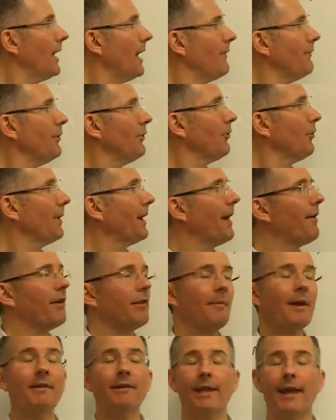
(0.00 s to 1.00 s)
if you do an
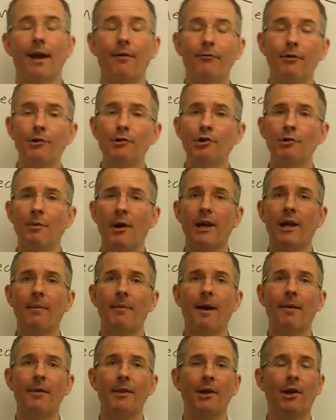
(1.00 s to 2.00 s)
arithmetic average, you might
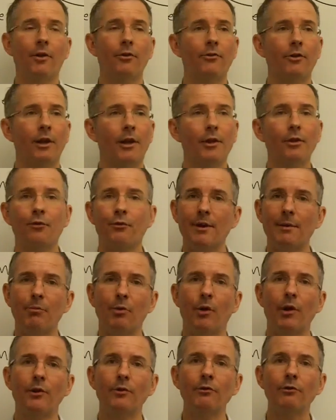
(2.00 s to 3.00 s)
come out with an answer like
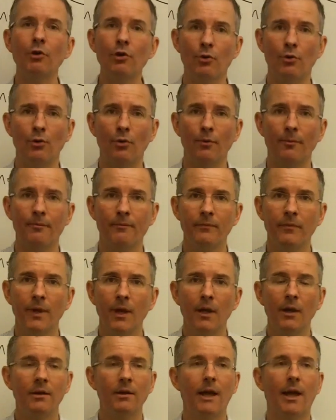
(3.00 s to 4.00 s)
3.2.
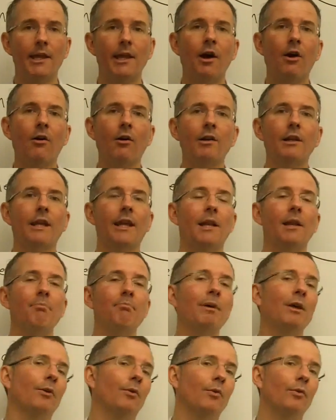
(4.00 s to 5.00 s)
Now, you're hardly going to
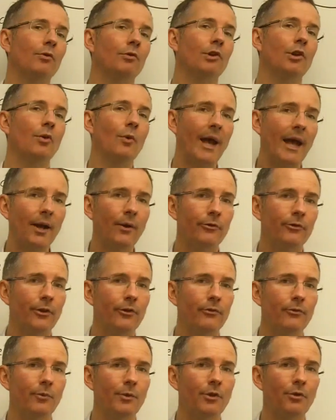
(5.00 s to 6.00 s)
build new
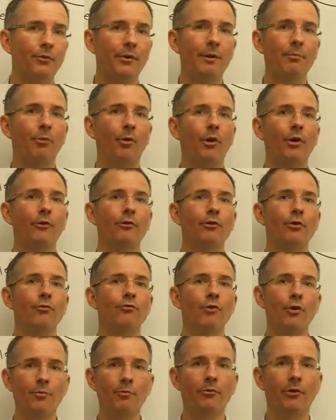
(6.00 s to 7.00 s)
houses with 3.2
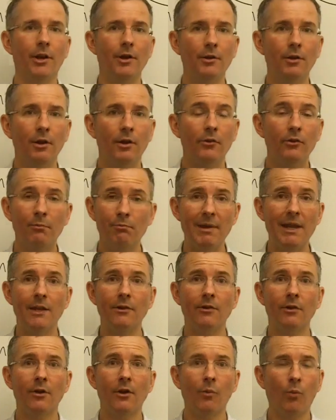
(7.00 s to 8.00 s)
rooms in to
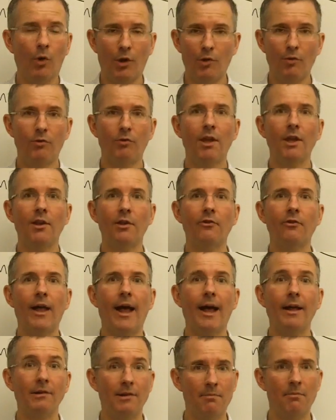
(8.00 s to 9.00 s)
meet what you think is
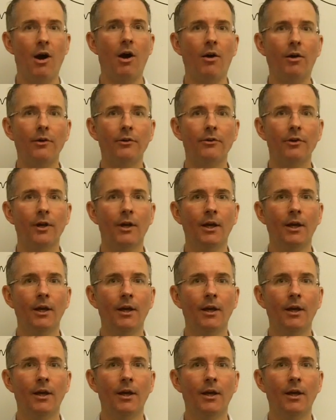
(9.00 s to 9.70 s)
that demand.